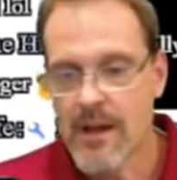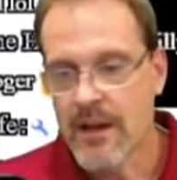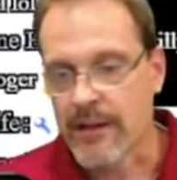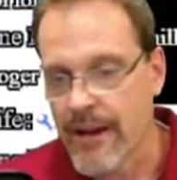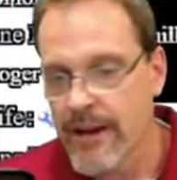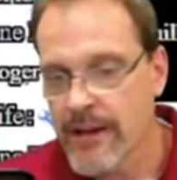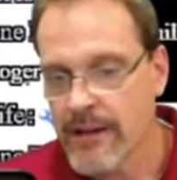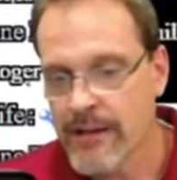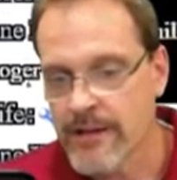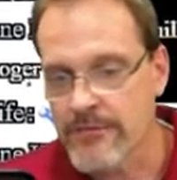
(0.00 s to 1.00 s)

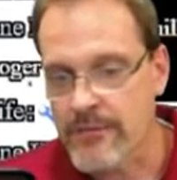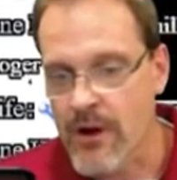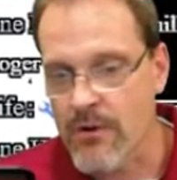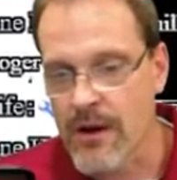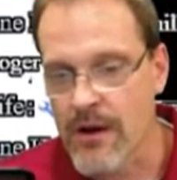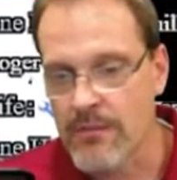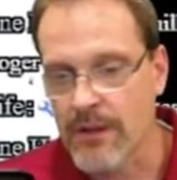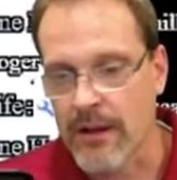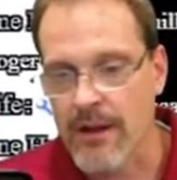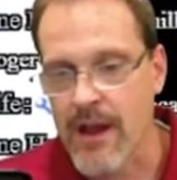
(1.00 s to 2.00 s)
Canadian Drone Hub
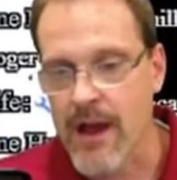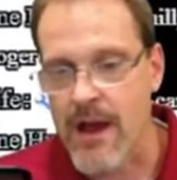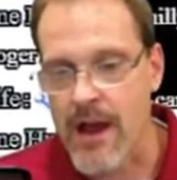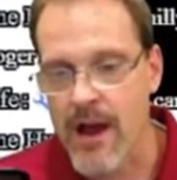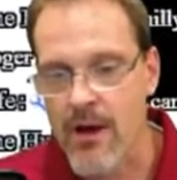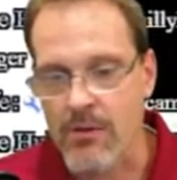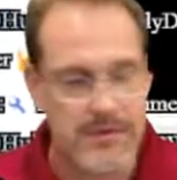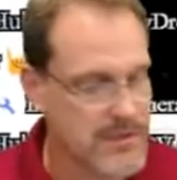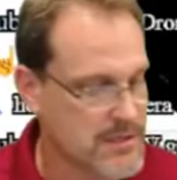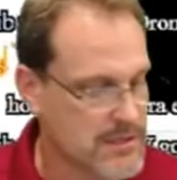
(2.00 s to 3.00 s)
in the
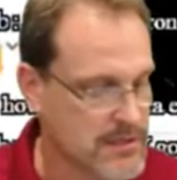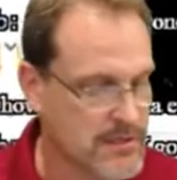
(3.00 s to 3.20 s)
house.